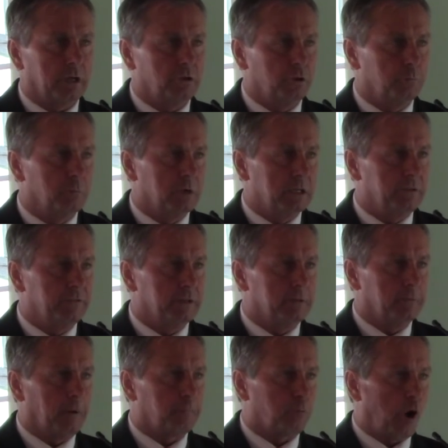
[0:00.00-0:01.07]
I do believe
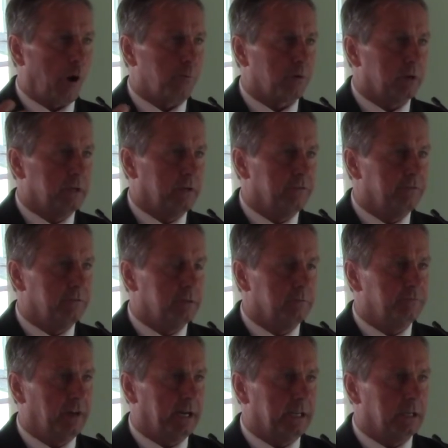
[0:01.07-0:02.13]
in properly
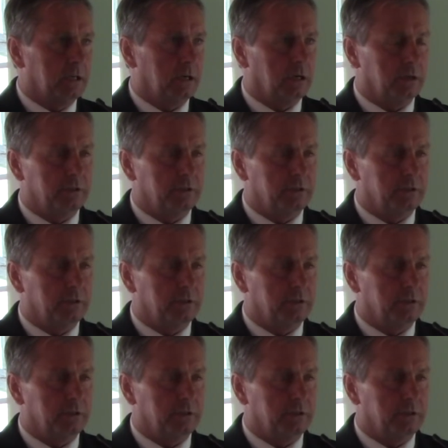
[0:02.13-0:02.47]
vetting